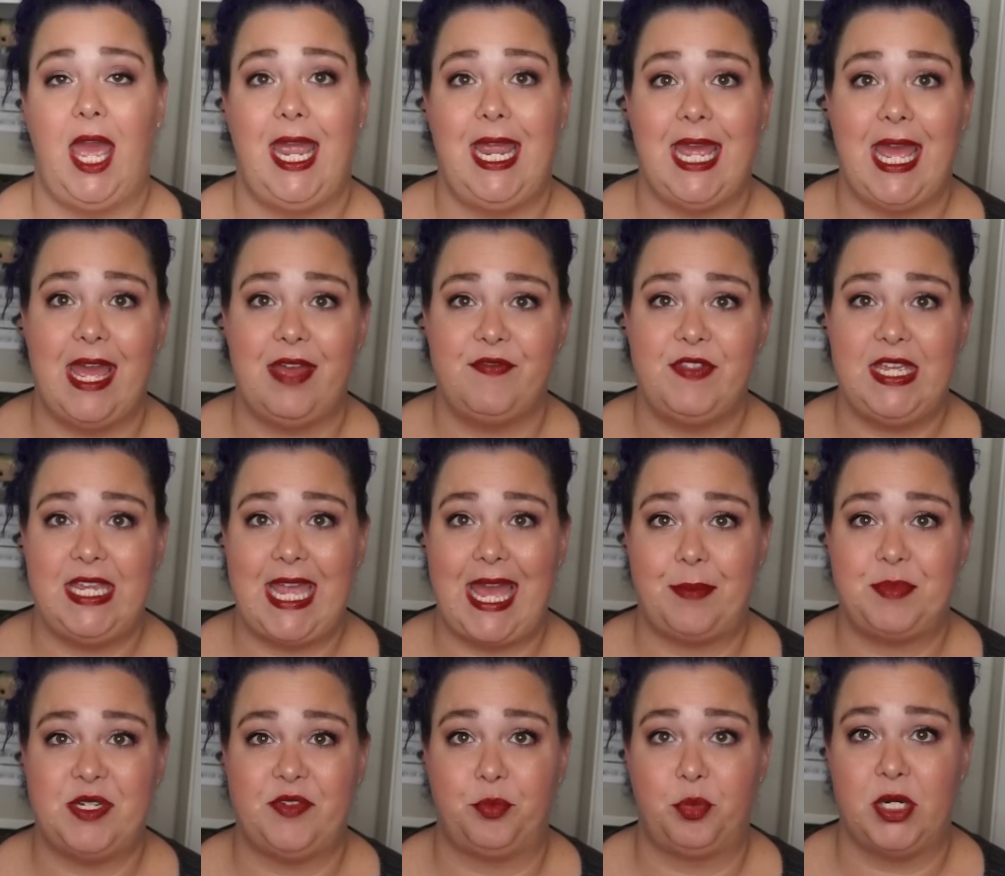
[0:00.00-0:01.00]
I have the
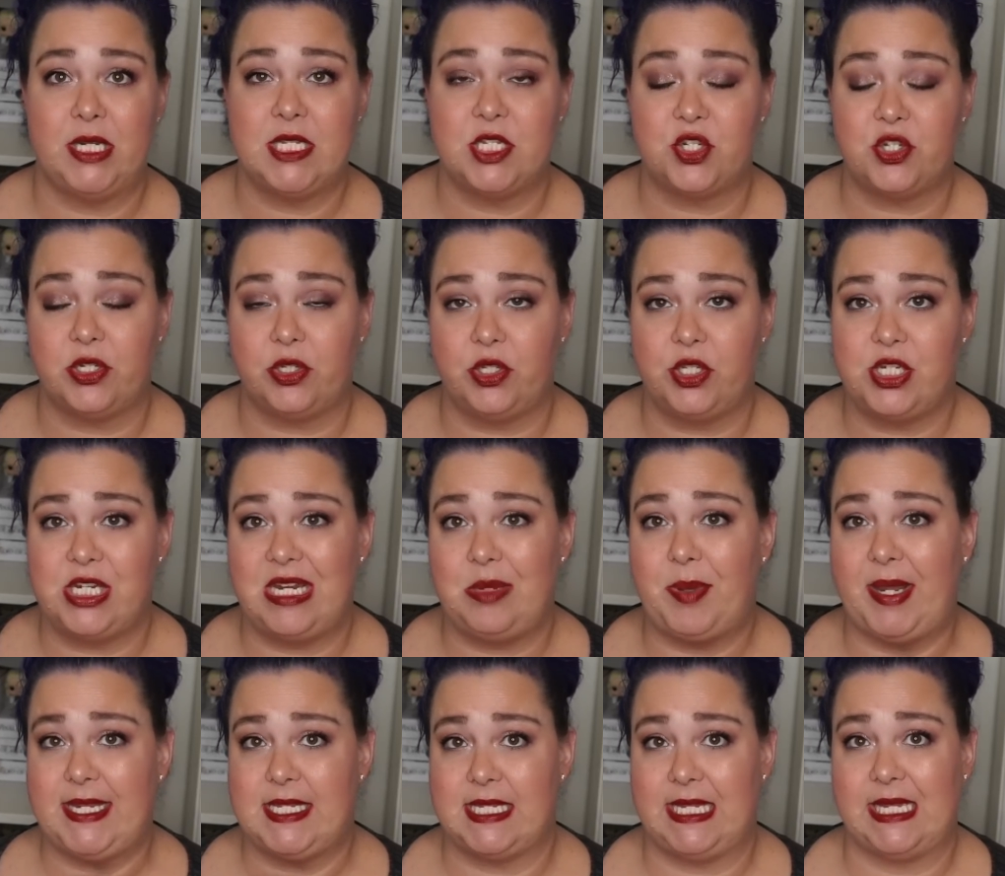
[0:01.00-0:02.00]
Captive Prince trilogy
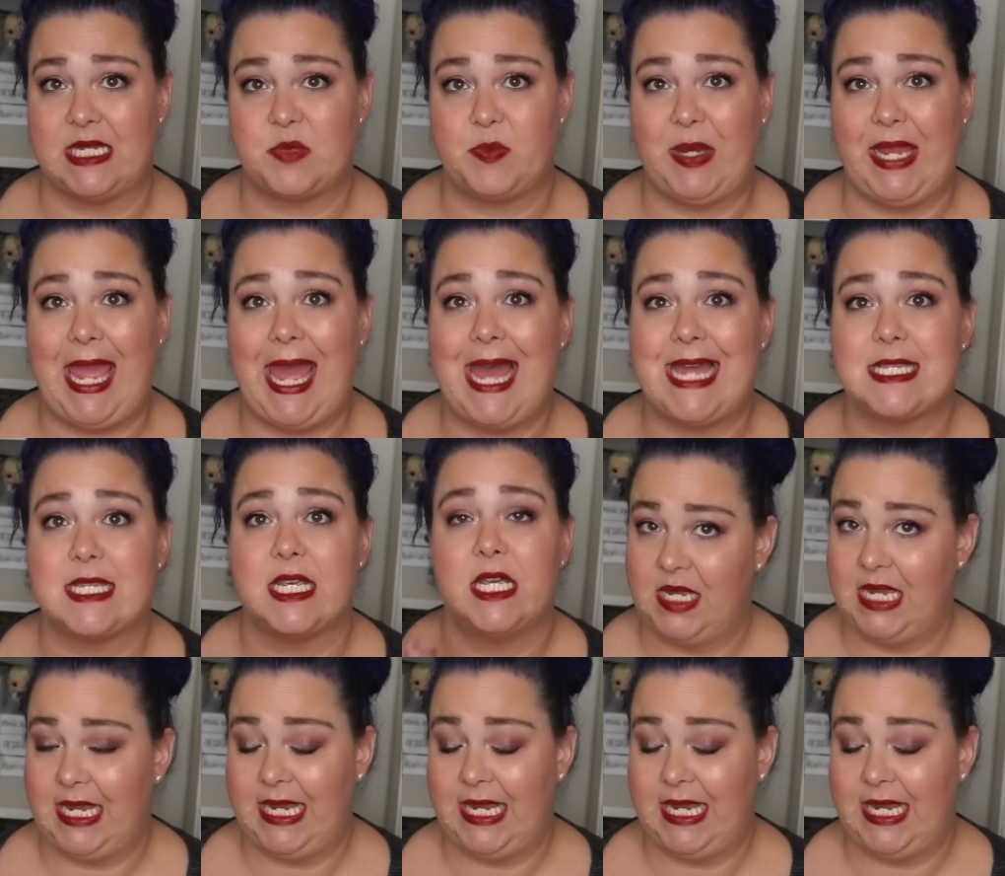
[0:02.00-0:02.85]
by C.S. Pacat.